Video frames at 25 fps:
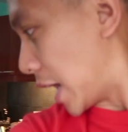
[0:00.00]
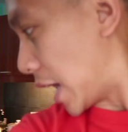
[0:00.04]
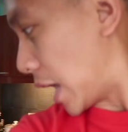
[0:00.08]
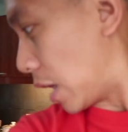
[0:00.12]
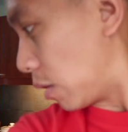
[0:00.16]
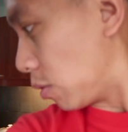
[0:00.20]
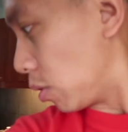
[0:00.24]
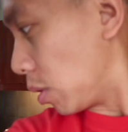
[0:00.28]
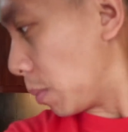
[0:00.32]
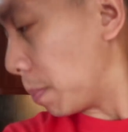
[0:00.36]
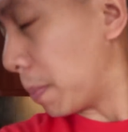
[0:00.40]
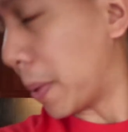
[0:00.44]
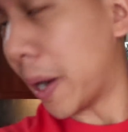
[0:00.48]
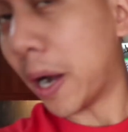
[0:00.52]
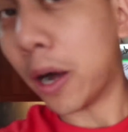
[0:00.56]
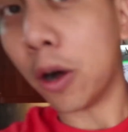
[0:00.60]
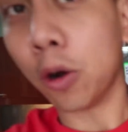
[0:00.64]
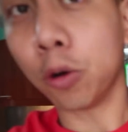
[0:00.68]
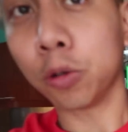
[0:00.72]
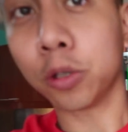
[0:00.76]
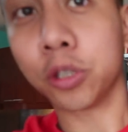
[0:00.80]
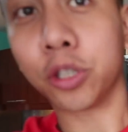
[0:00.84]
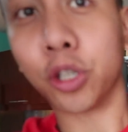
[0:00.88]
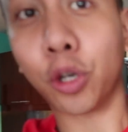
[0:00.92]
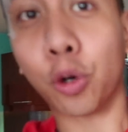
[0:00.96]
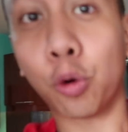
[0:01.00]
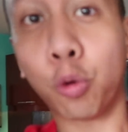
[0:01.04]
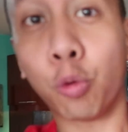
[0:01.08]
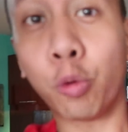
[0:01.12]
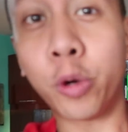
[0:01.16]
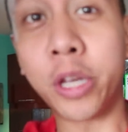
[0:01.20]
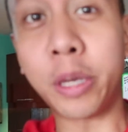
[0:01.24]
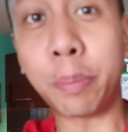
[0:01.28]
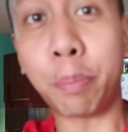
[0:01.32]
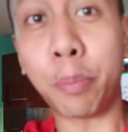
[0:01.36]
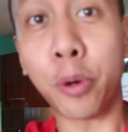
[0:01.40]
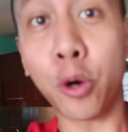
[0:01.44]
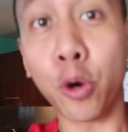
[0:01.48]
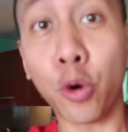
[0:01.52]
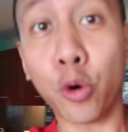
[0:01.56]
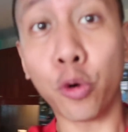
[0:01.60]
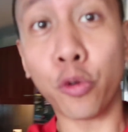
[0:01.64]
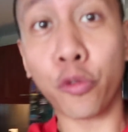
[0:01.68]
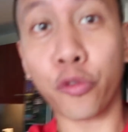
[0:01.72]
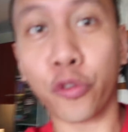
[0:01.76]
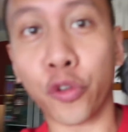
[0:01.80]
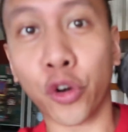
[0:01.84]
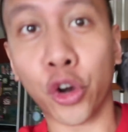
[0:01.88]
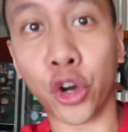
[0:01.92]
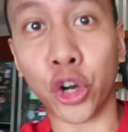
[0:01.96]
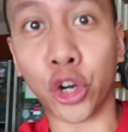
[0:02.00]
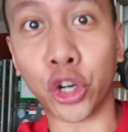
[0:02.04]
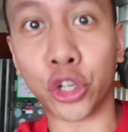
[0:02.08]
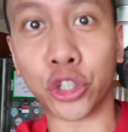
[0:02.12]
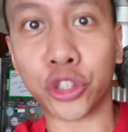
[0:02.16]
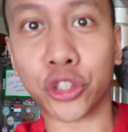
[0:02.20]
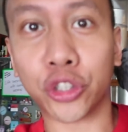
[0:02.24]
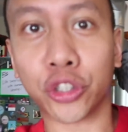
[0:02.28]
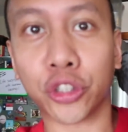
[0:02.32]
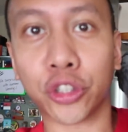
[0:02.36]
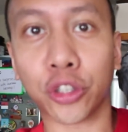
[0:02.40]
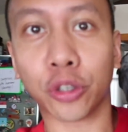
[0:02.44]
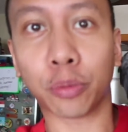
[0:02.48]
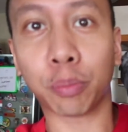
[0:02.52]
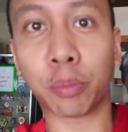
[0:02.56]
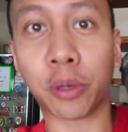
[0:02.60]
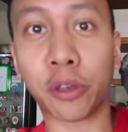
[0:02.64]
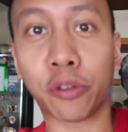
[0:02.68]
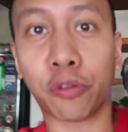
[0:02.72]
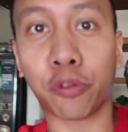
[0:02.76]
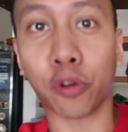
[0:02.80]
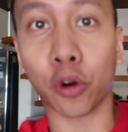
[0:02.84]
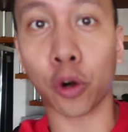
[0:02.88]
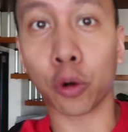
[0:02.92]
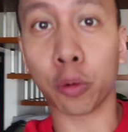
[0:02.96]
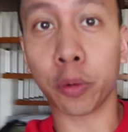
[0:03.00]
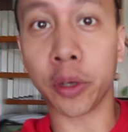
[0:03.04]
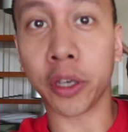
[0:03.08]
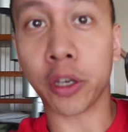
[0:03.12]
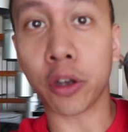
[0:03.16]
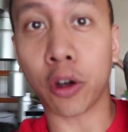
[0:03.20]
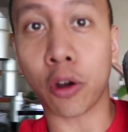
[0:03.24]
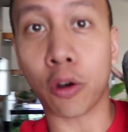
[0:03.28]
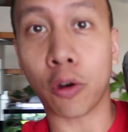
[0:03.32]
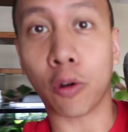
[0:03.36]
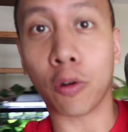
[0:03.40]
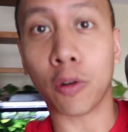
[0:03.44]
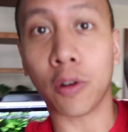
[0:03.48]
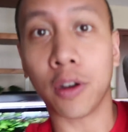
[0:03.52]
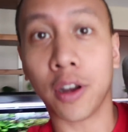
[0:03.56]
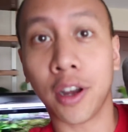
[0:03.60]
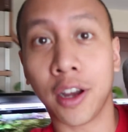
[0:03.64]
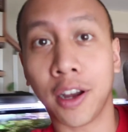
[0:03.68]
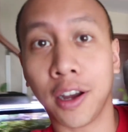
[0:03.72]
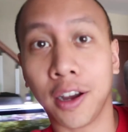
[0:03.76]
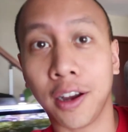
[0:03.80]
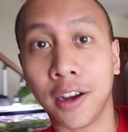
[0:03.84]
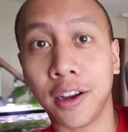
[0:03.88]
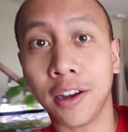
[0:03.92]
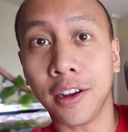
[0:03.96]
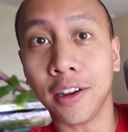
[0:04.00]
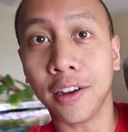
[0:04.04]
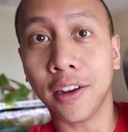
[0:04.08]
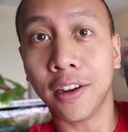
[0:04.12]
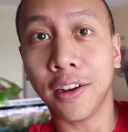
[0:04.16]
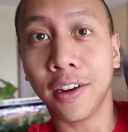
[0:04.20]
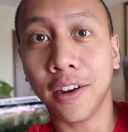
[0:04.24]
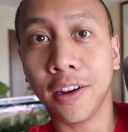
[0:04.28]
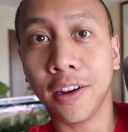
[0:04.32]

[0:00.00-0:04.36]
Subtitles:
How about we poo first before we go, huh?